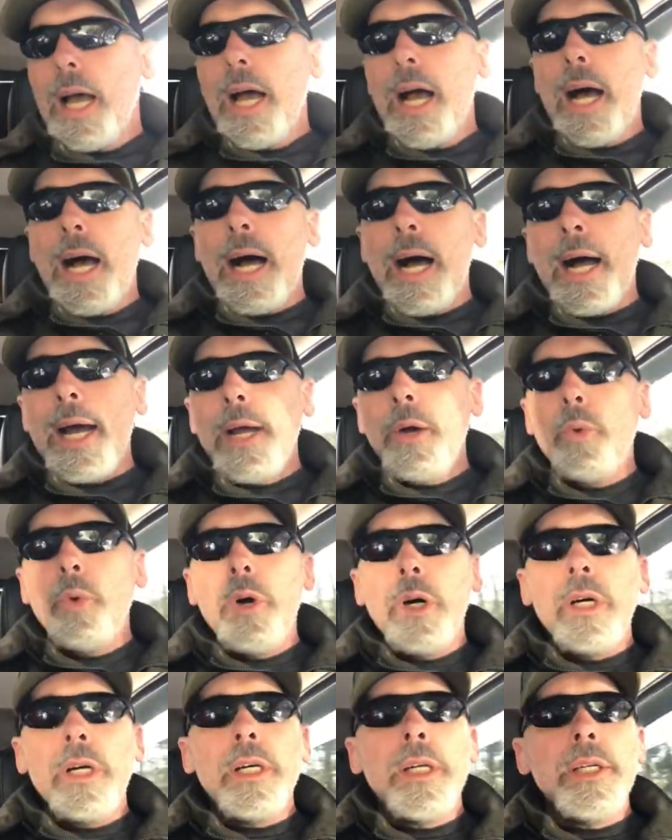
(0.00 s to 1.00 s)
I
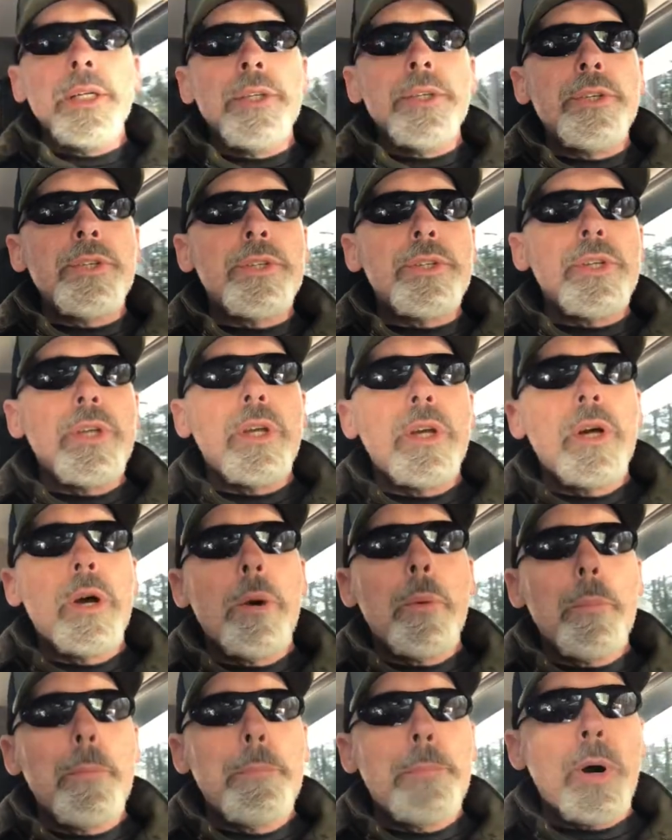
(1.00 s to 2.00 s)
was
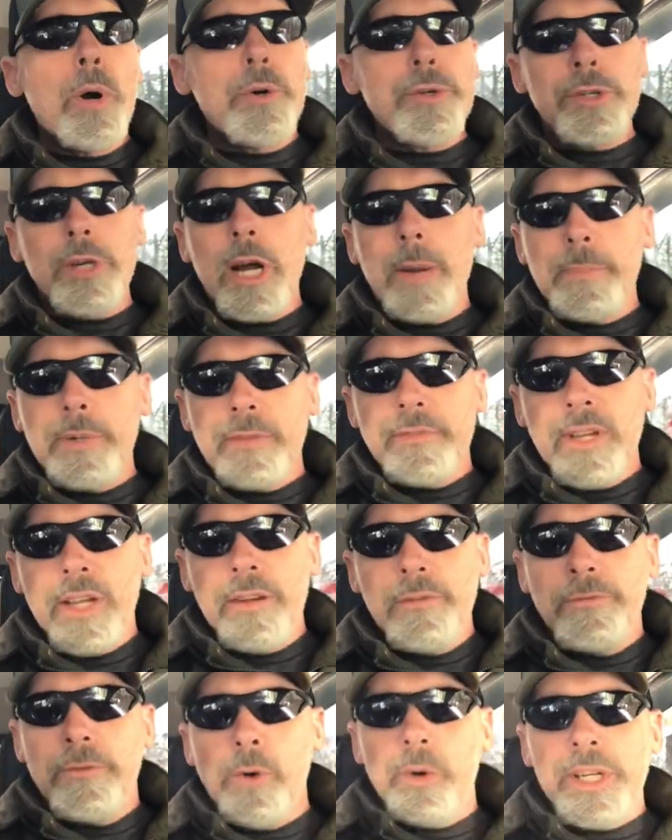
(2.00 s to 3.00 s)
post-operative day
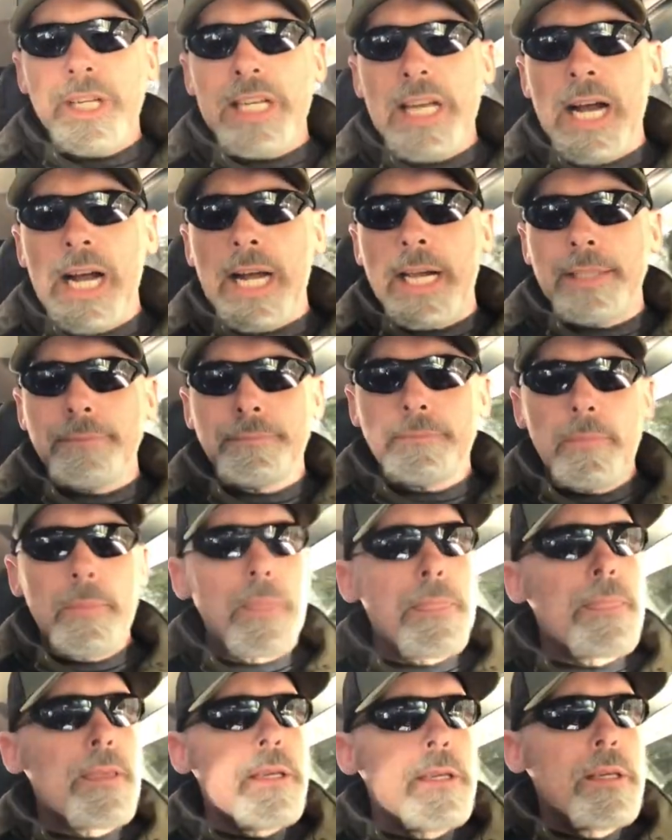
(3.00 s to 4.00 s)

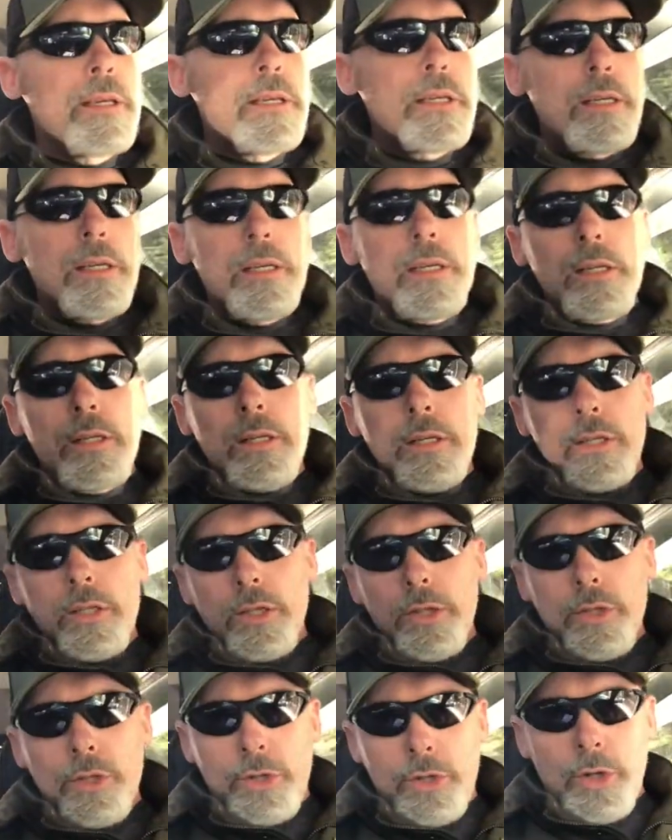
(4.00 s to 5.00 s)

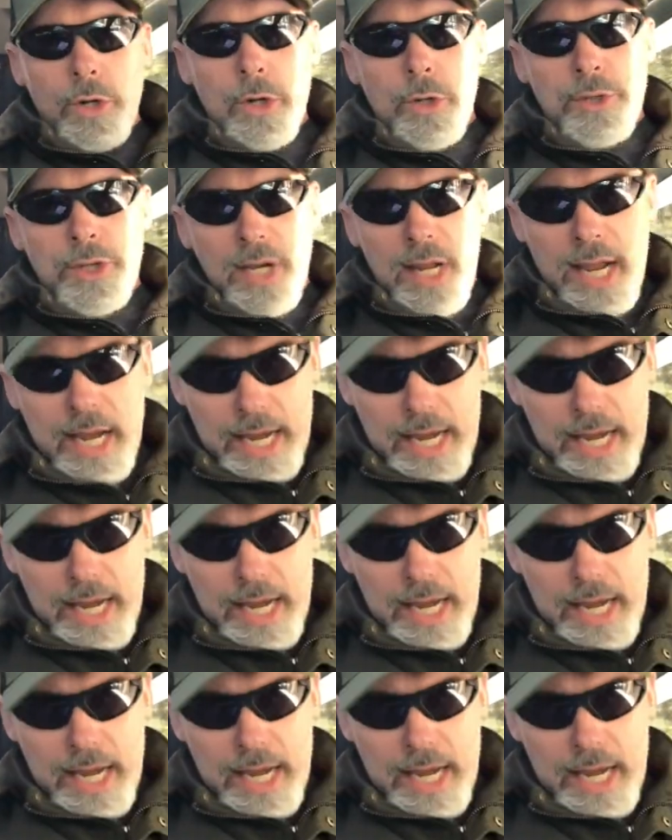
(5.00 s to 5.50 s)
49. So today